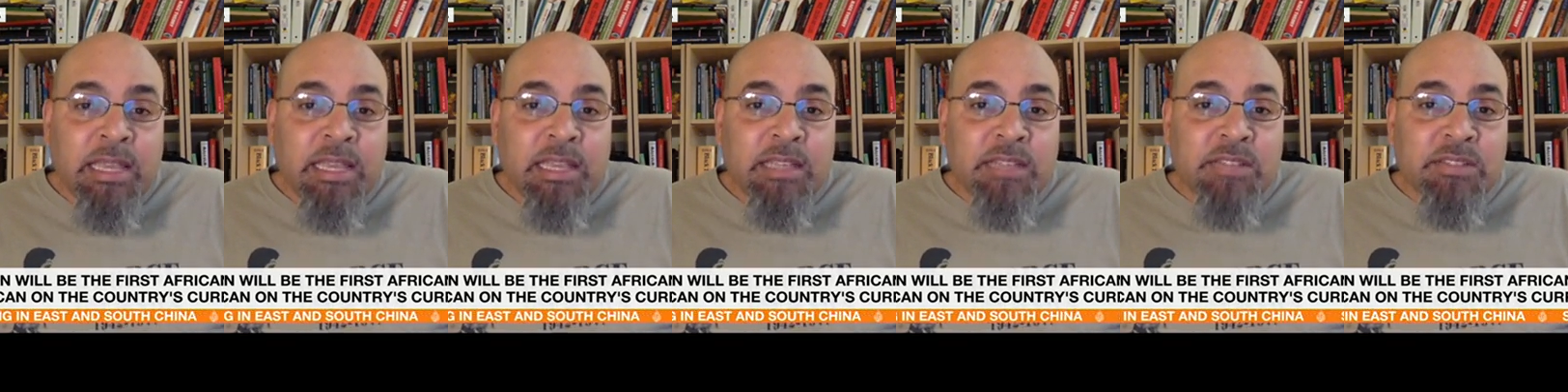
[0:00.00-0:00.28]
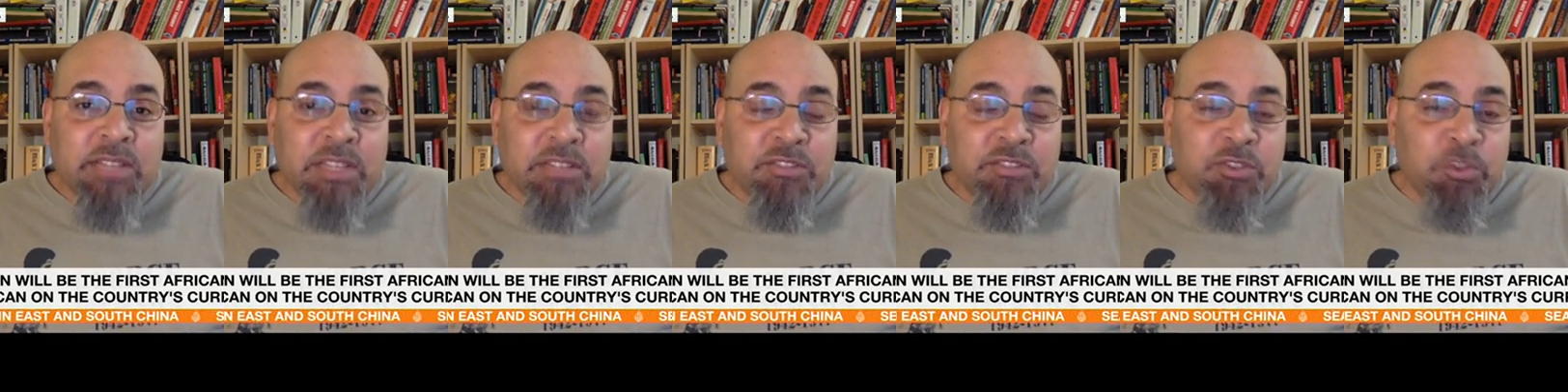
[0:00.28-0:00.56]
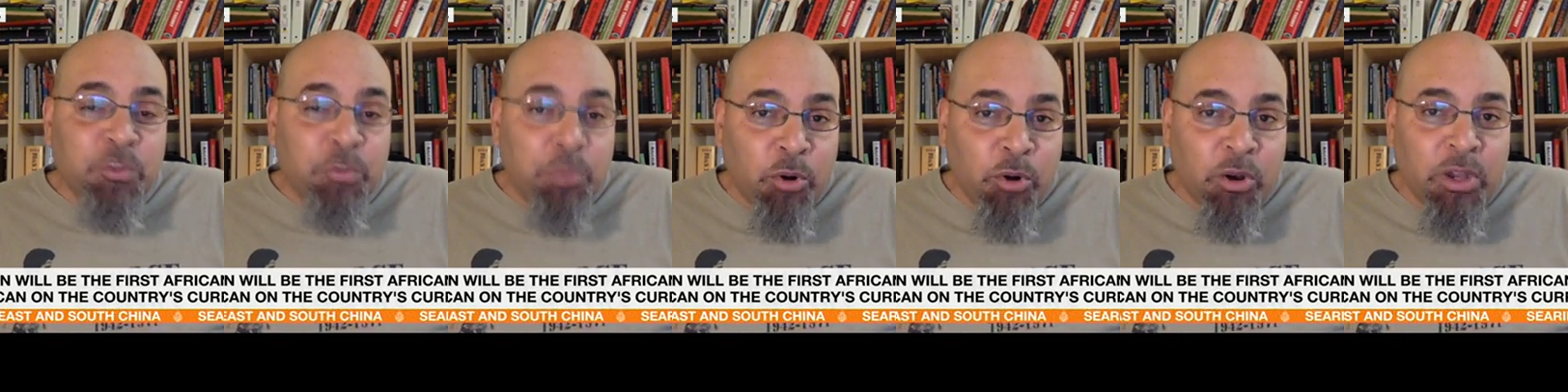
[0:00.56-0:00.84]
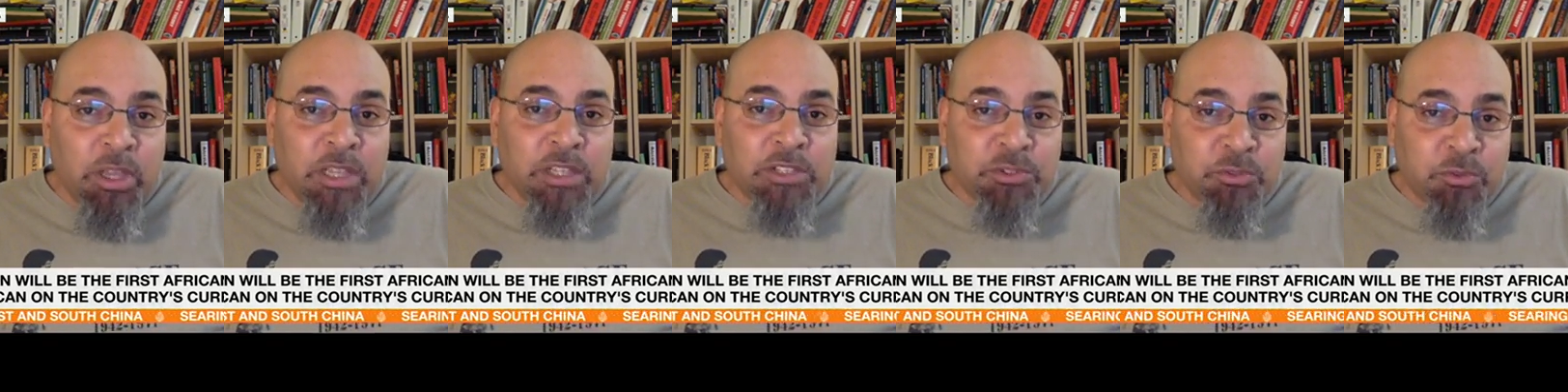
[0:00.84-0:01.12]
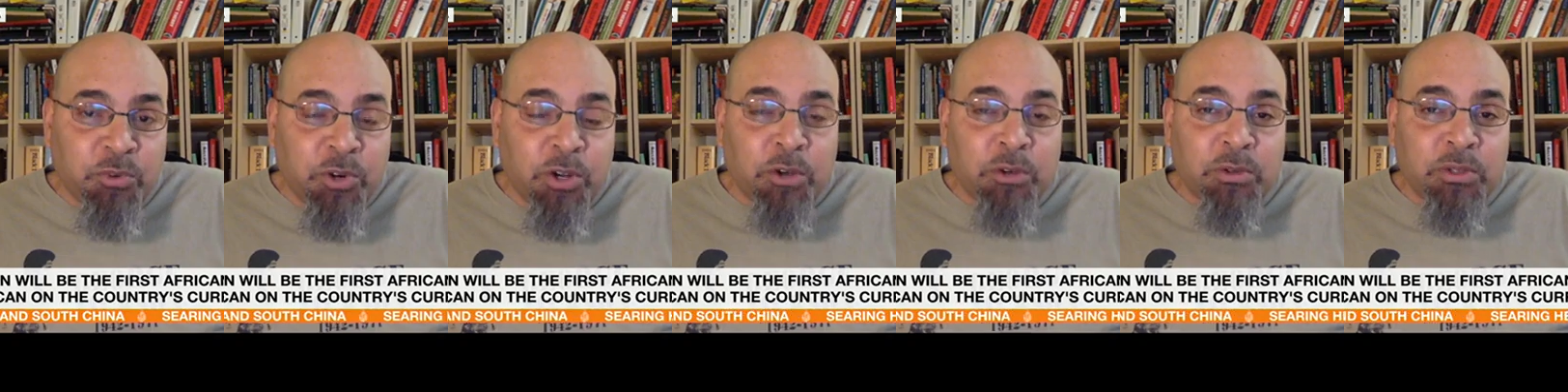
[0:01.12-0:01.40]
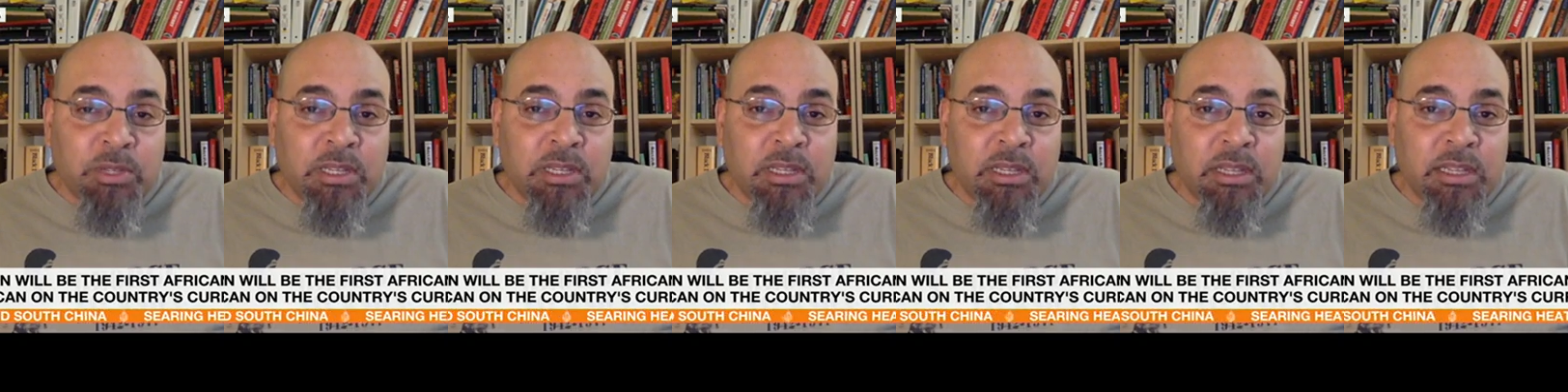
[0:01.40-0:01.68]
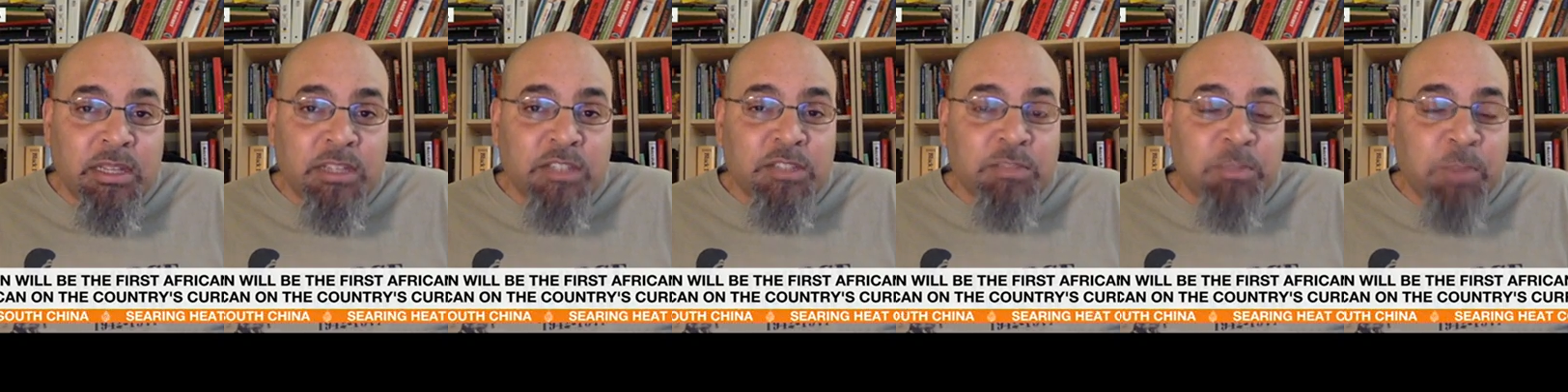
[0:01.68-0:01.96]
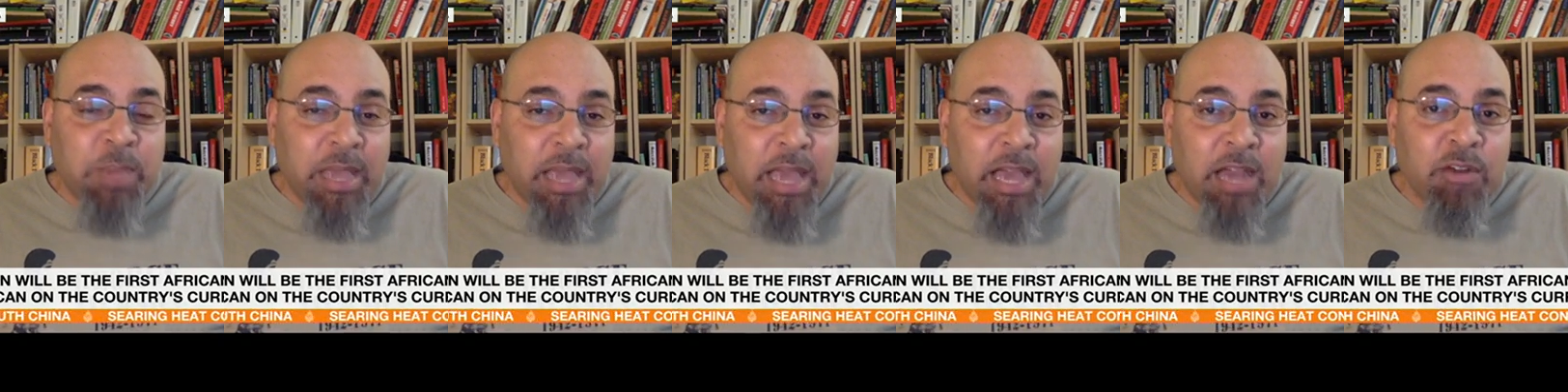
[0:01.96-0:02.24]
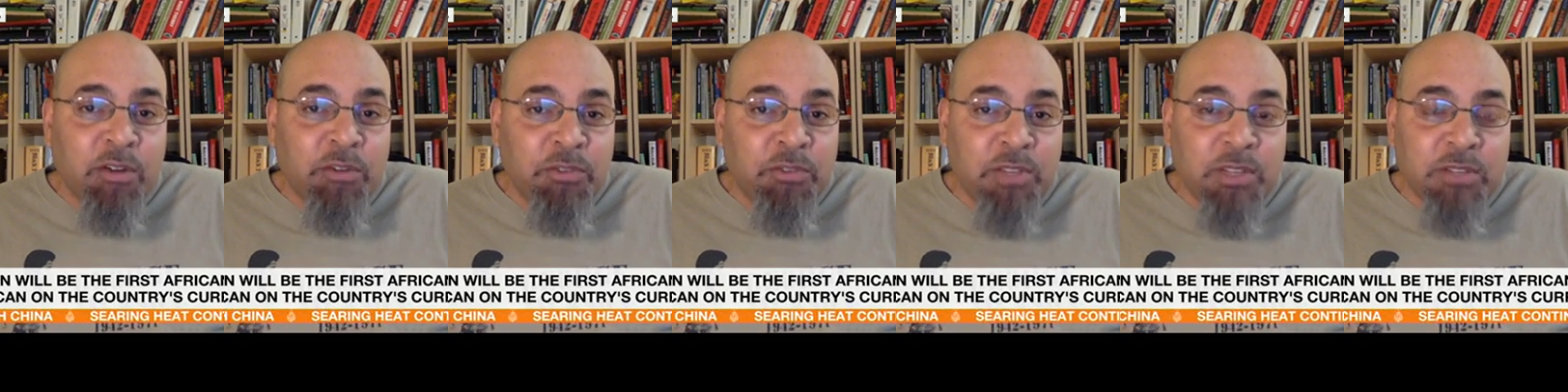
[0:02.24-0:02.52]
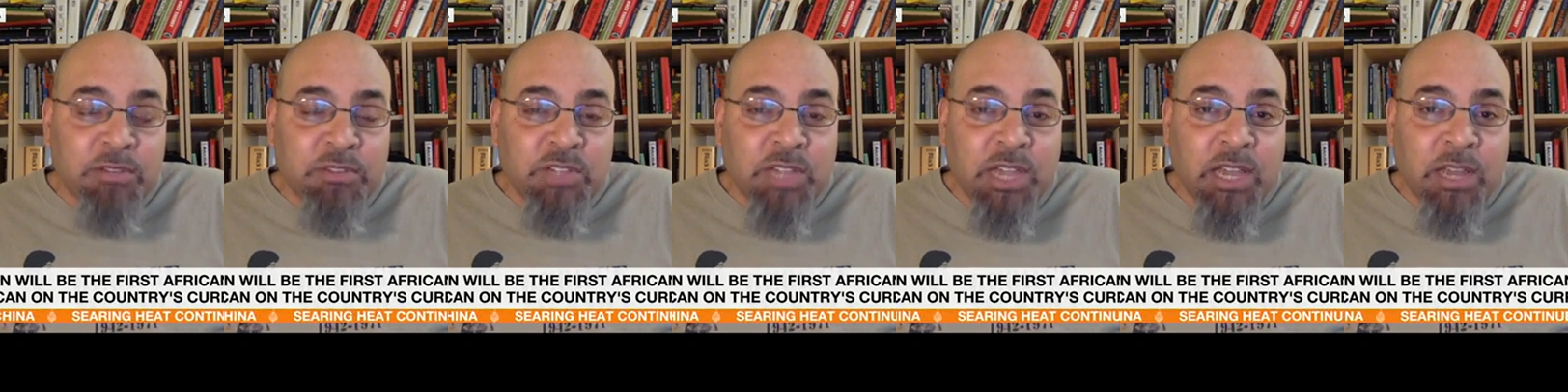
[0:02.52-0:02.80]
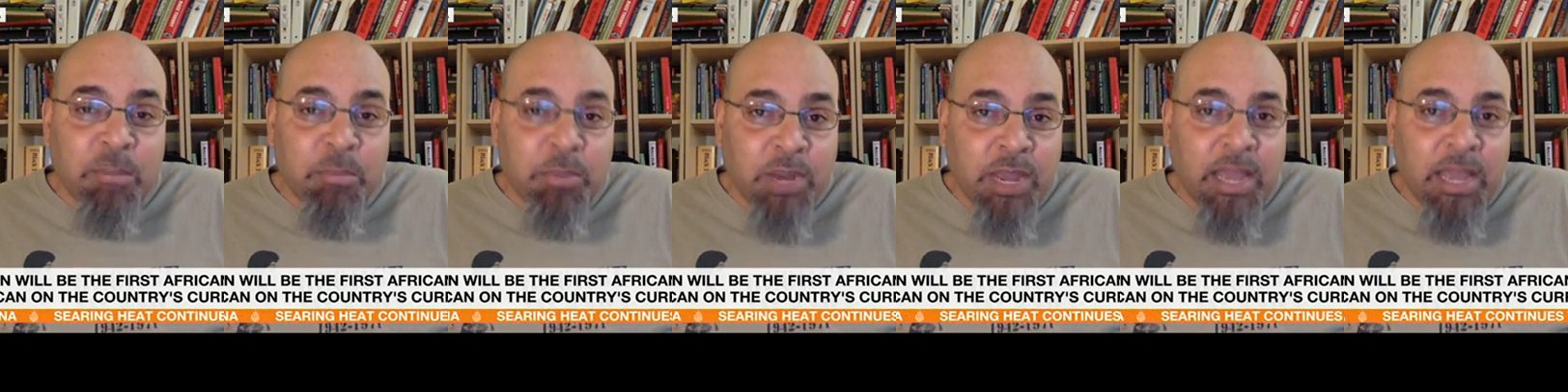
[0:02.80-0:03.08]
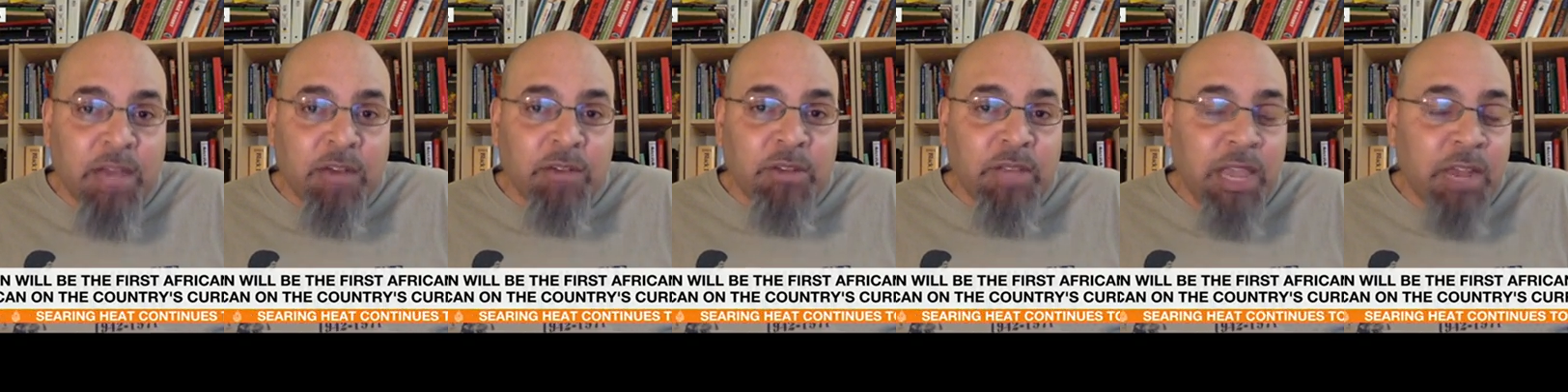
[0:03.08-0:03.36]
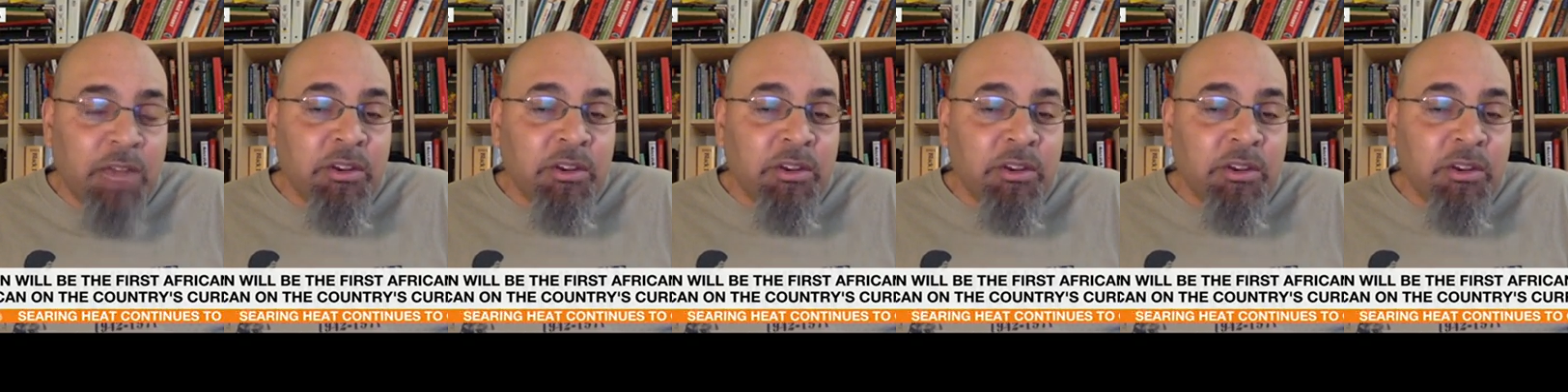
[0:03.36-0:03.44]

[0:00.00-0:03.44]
is, as Du Bois wrote in his biography of John Brown,